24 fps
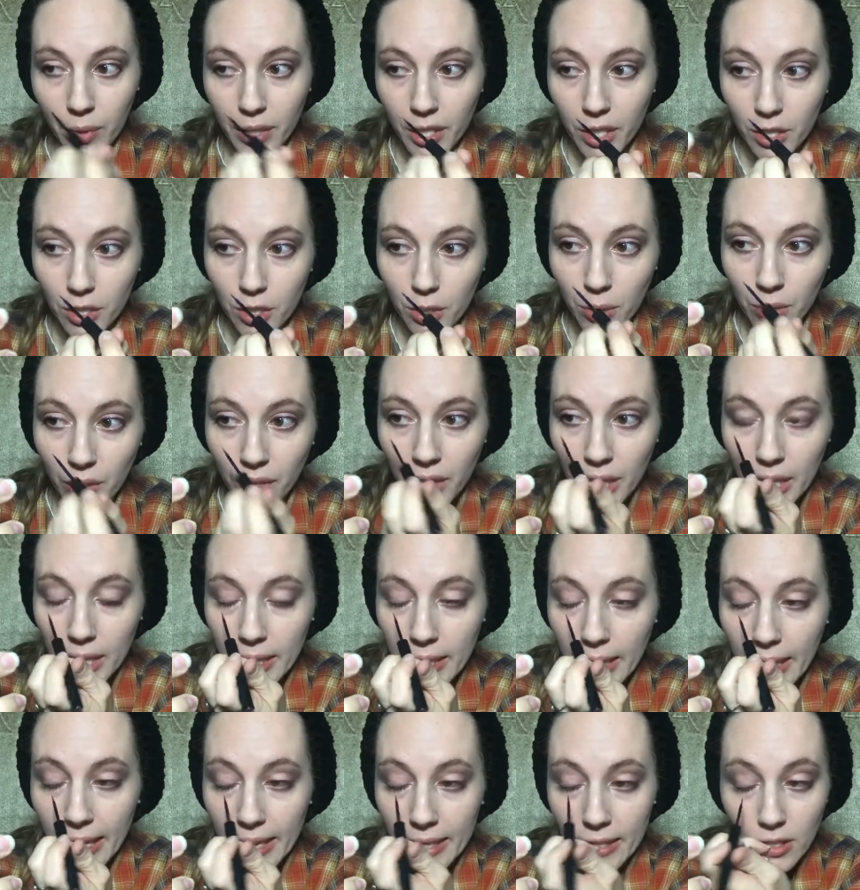when you do thin
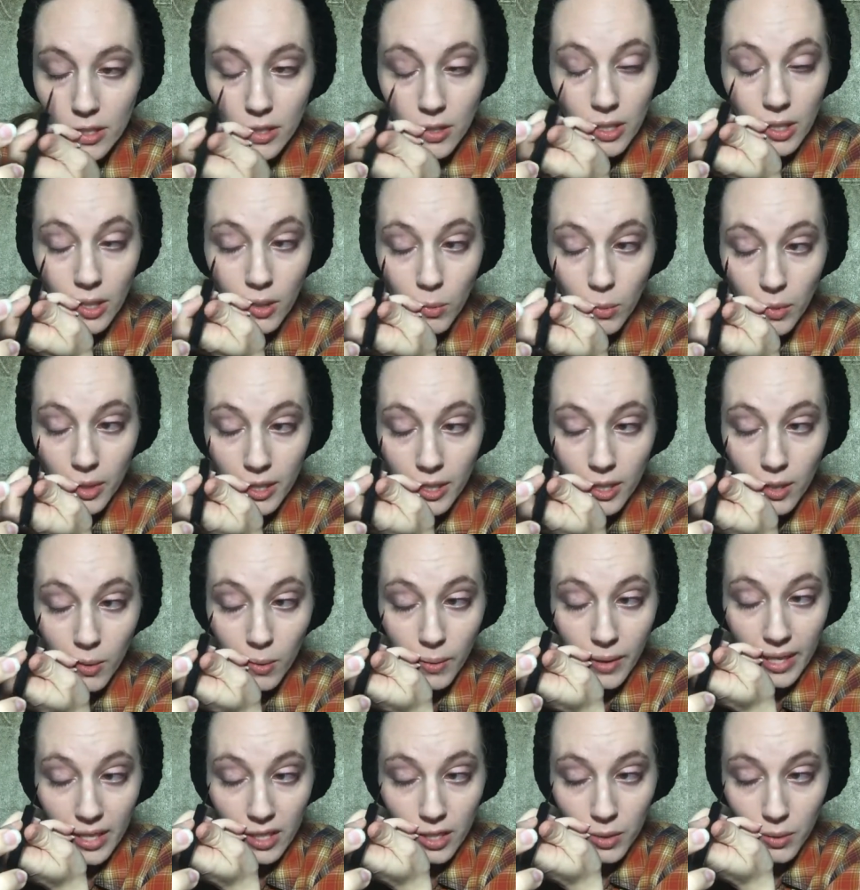lines, you can work your
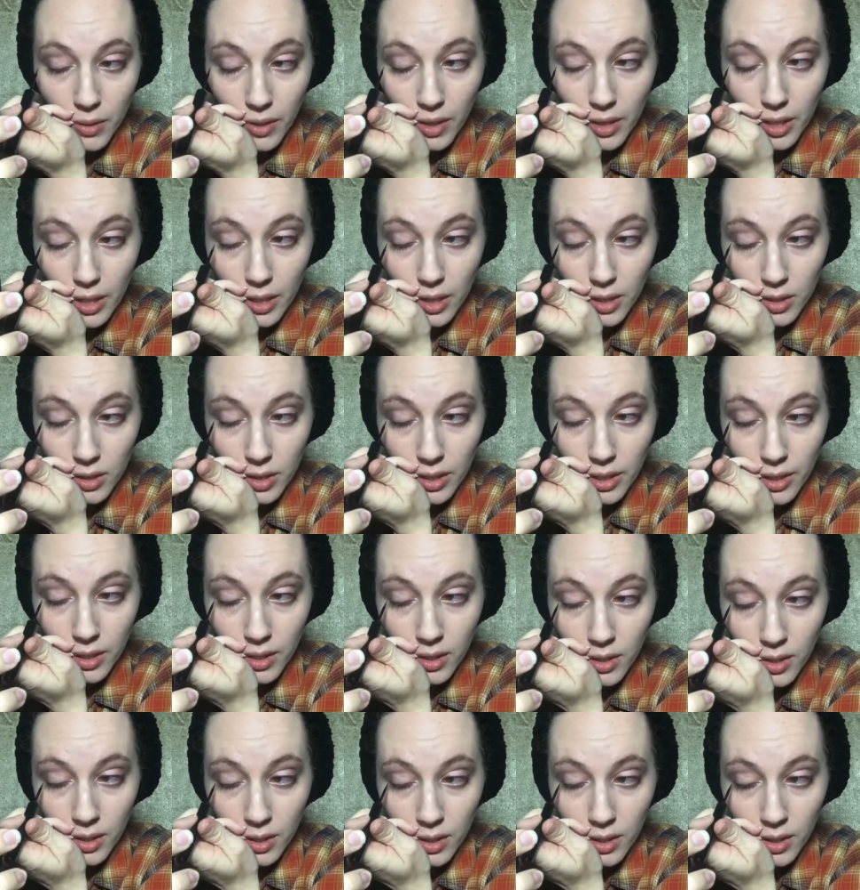way to a thicker line